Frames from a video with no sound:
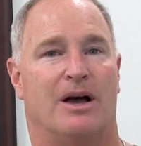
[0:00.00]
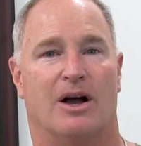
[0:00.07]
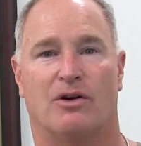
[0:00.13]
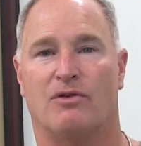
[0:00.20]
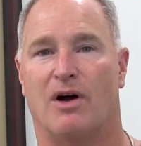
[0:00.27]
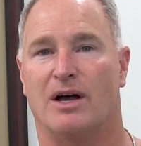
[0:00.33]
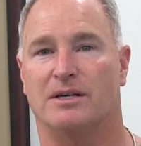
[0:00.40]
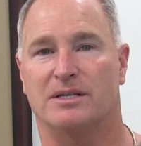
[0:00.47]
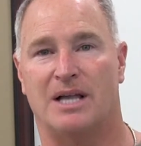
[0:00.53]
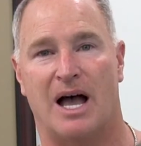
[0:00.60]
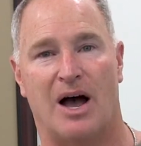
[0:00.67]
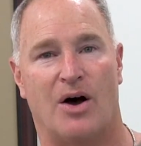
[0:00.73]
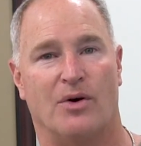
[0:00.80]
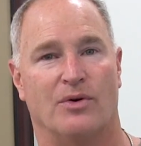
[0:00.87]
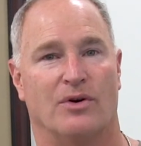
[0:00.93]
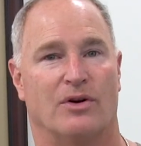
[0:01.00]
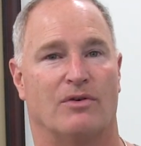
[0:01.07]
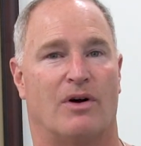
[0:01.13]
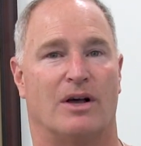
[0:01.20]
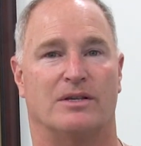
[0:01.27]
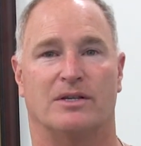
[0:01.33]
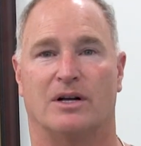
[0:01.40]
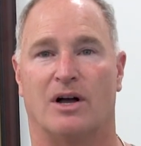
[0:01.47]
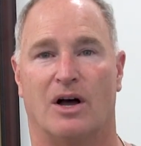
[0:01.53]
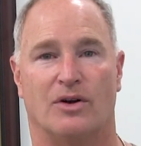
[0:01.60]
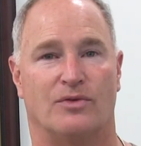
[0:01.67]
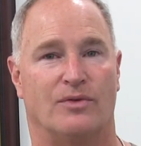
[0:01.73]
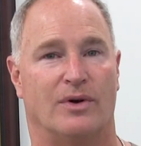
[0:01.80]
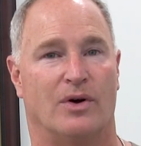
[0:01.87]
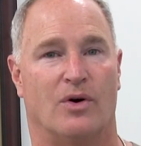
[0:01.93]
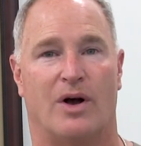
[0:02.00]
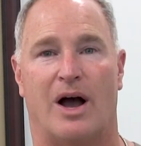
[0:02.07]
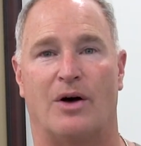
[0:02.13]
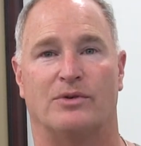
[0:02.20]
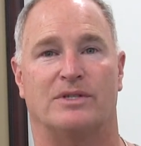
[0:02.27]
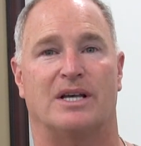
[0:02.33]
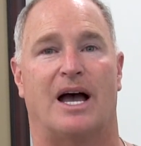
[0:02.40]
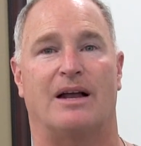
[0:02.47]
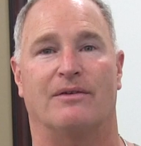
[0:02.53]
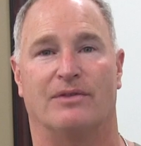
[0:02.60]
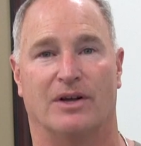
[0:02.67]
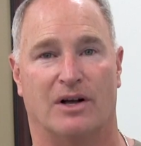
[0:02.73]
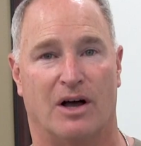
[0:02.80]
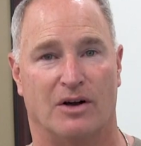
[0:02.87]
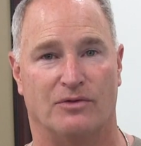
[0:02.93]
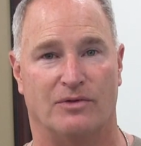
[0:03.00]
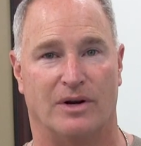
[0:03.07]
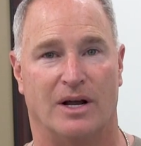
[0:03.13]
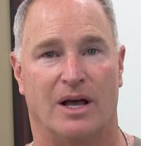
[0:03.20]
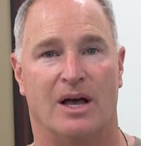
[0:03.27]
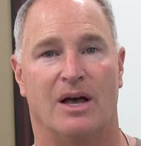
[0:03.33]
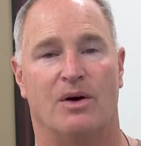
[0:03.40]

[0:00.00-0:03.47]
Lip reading: across town or across the country or outside of the country.